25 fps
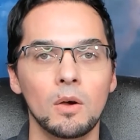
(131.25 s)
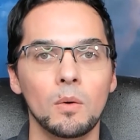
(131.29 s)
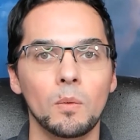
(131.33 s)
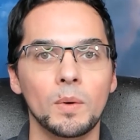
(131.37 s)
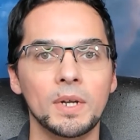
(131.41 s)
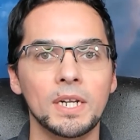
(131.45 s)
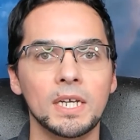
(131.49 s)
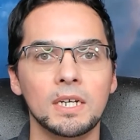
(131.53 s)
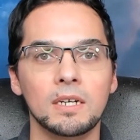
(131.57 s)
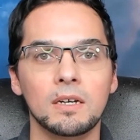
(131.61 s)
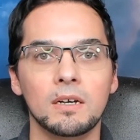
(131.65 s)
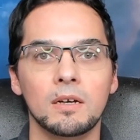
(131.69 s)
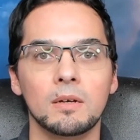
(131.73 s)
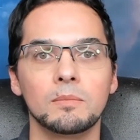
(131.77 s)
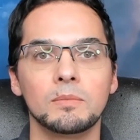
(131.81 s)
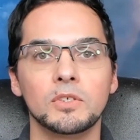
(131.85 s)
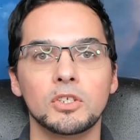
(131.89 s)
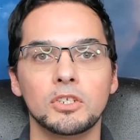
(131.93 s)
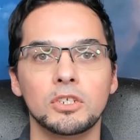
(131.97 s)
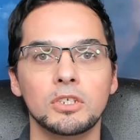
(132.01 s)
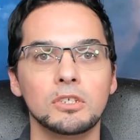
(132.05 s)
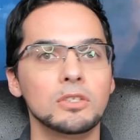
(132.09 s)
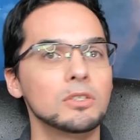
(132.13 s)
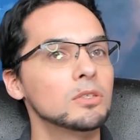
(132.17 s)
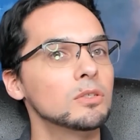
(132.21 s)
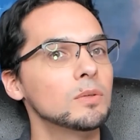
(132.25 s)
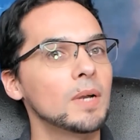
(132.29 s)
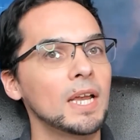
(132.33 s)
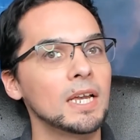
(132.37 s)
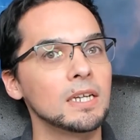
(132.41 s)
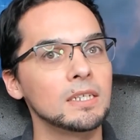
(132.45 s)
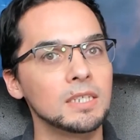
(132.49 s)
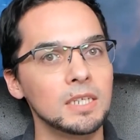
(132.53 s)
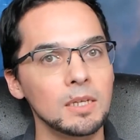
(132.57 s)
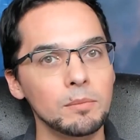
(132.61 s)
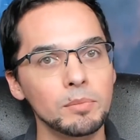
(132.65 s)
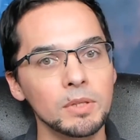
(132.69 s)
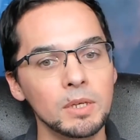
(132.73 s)
when it comes to
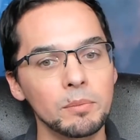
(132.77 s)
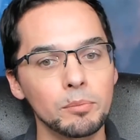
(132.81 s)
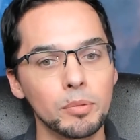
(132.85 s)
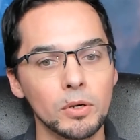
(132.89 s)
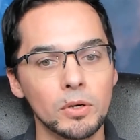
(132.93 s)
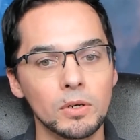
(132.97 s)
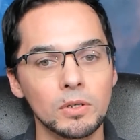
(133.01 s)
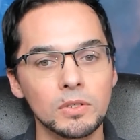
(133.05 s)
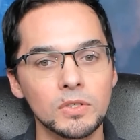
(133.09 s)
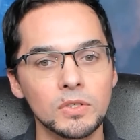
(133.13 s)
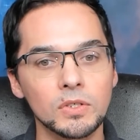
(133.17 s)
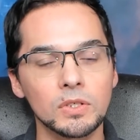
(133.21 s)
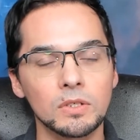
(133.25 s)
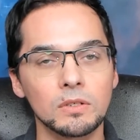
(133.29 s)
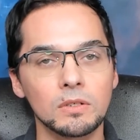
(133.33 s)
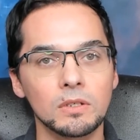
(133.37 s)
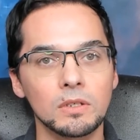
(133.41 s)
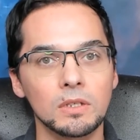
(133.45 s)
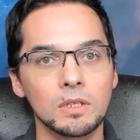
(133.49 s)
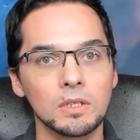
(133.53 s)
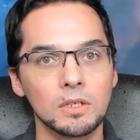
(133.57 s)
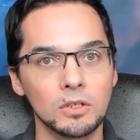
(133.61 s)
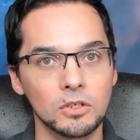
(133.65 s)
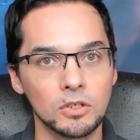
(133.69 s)
a deeply personal